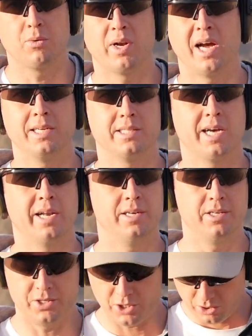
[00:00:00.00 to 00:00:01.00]
what I decided
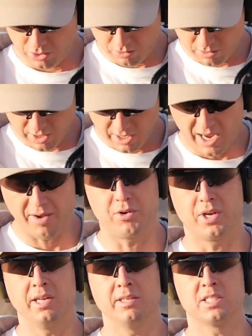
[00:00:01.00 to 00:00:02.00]
to do after
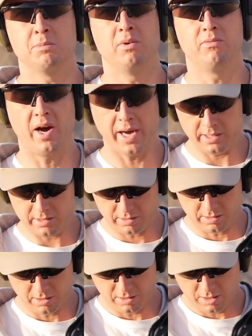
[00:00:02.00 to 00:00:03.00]
getting some
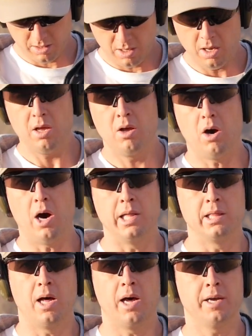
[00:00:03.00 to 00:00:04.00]
advice
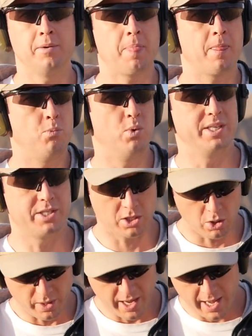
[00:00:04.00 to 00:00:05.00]
online was to
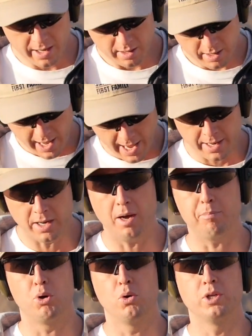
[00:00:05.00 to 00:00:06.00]
go ahead and
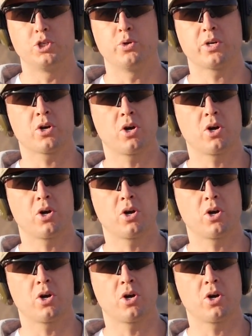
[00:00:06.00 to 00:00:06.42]
pull the trigger